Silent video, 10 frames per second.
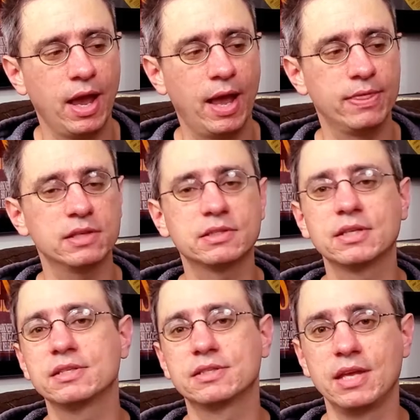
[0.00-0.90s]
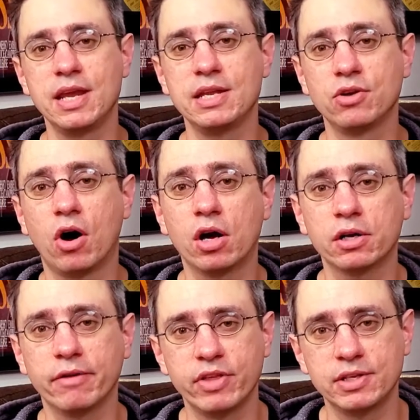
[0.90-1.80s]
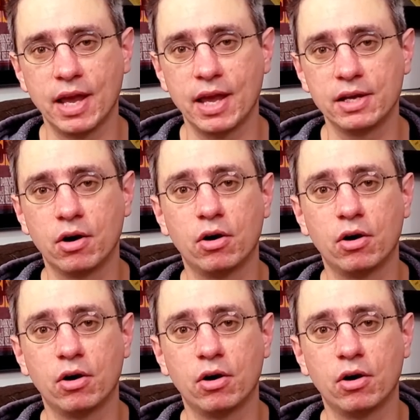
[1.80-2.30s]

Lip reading: And this is the Dawn of the Dead